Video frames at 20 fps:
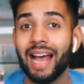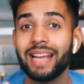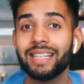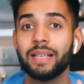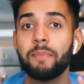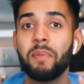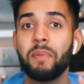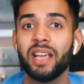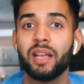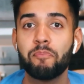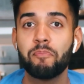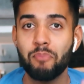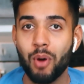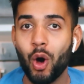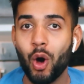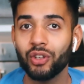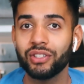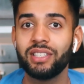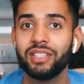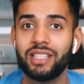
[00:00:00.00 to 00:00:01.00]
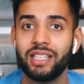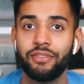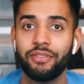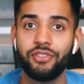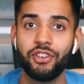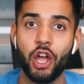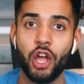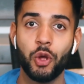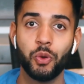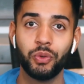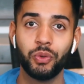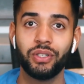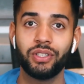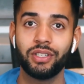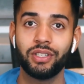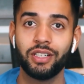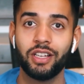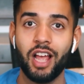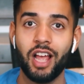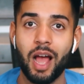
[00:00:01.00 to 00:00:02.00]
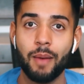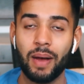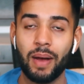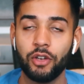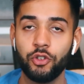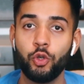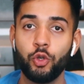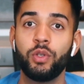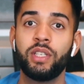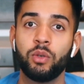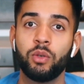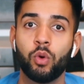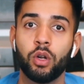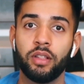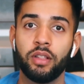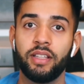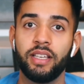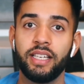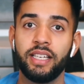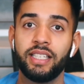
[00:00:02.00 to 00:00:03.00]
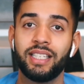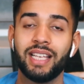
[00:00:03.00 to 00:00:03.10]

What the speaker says: is a big positive note about using one of these,